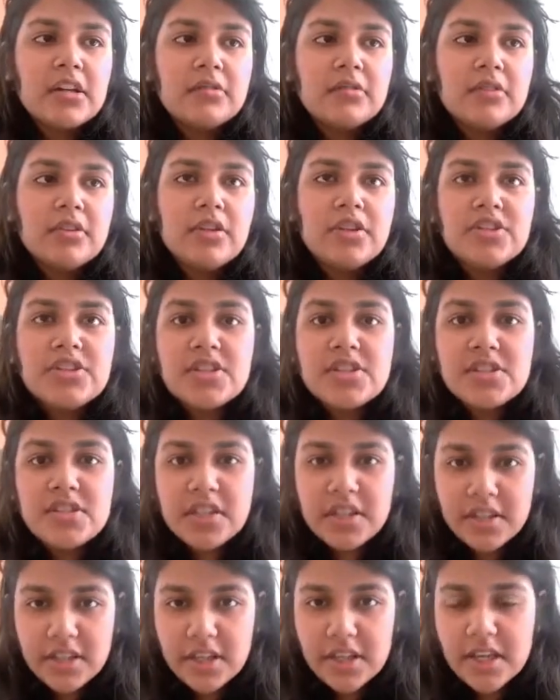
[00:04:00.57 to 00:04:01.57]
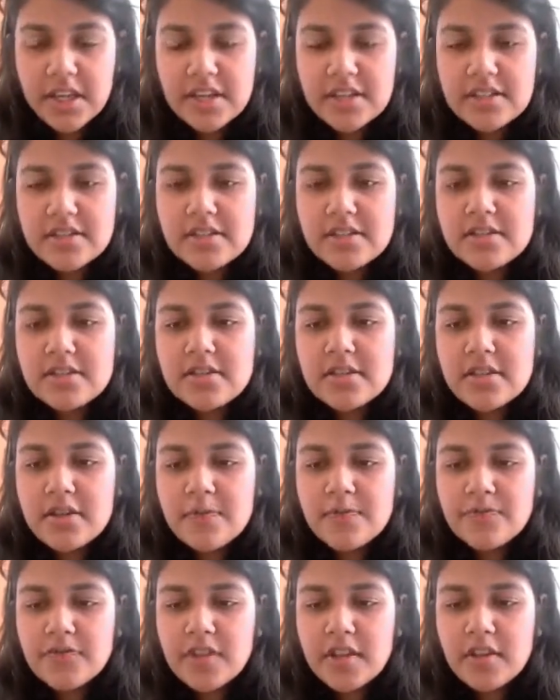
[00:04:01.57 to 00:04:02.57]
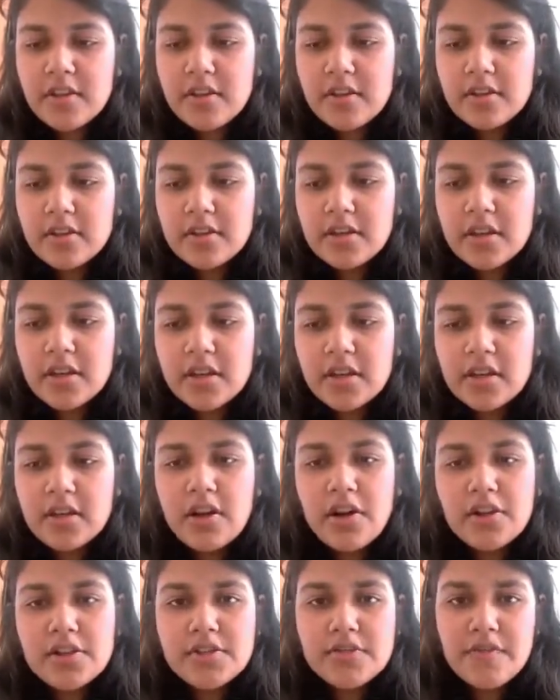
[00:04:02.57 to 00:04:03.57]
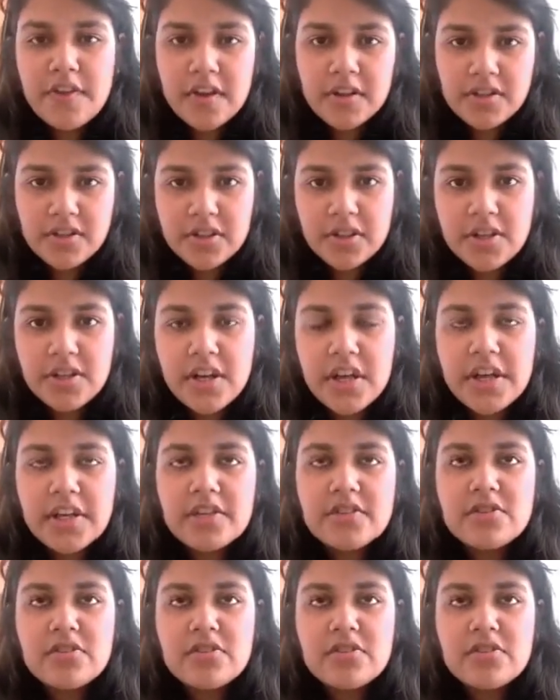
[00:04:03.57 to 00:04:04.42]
logistic is the loss function, right?